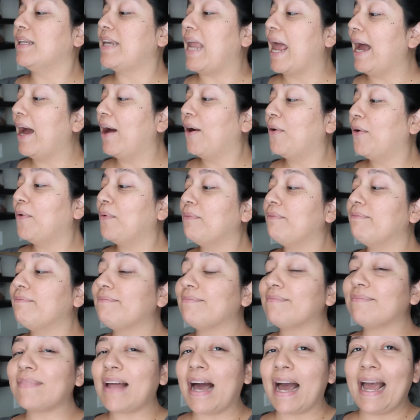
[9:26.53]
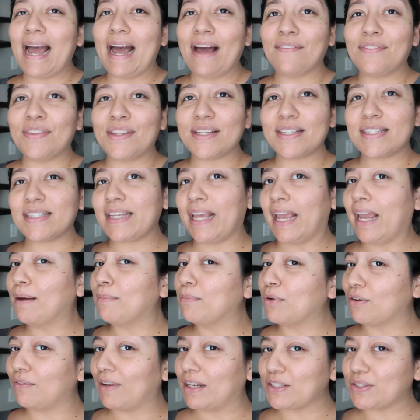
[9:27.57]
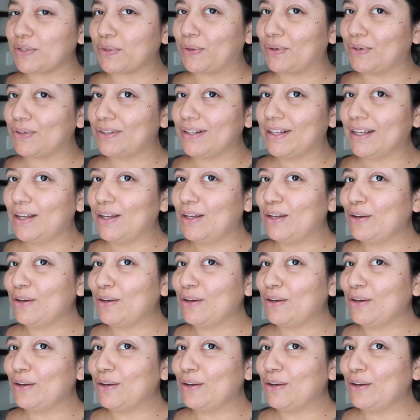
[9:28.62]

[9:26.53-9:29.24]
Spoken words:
now I have this amber vessel,